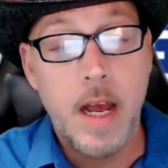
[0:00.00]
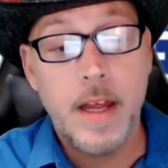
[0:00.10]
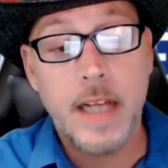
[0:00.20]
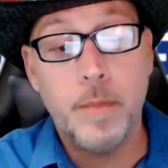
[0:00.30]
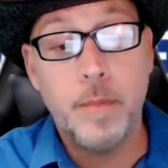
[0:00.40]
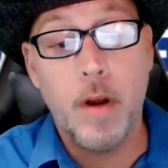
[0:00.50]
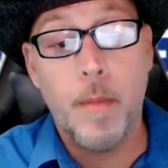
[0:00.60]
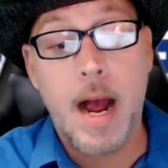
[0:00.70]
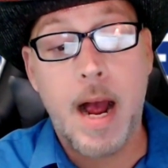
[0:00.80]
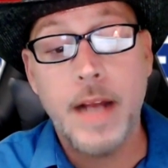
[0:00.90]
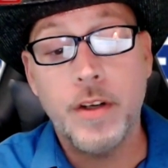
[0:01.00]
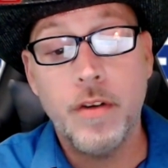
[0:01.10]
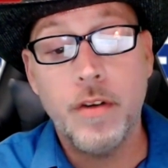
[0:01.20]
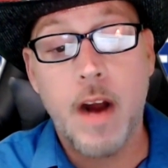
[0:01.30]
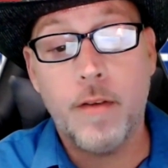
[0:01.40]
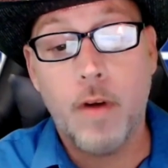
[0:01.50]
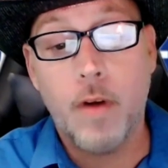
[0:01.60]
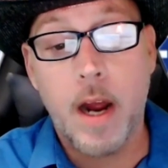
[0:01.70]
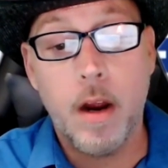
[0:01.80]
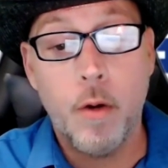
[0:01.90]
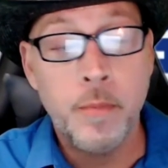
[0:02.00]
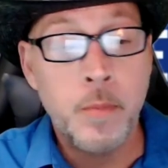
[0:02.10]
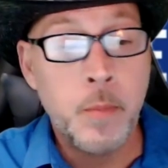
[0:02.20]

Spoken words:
That's Bill Mott and Junior Alvarado.